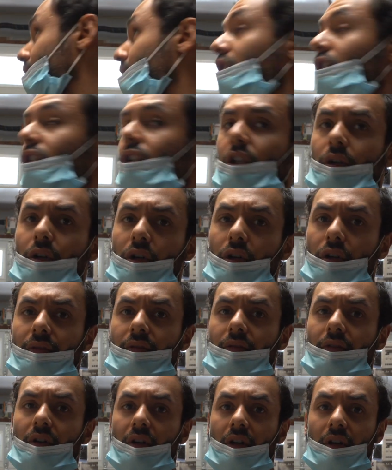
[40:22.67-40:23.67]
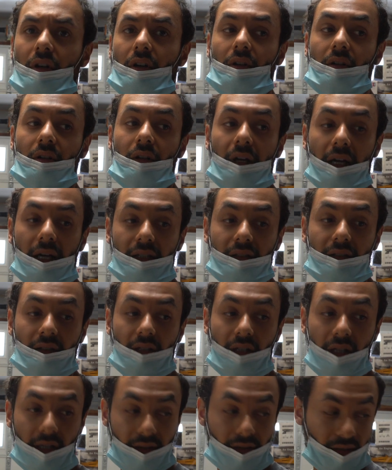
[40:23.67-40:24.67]
You know, overall,
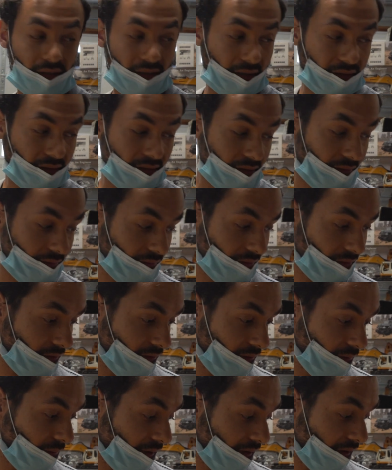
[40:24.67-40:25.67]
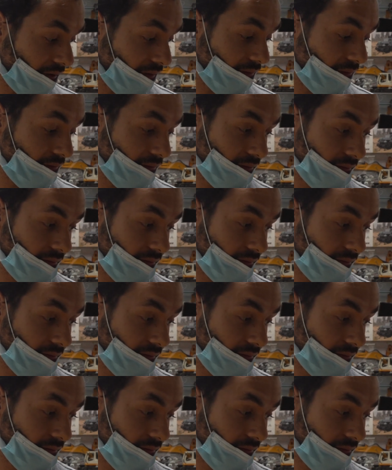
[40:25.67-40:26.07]
I think I did really well.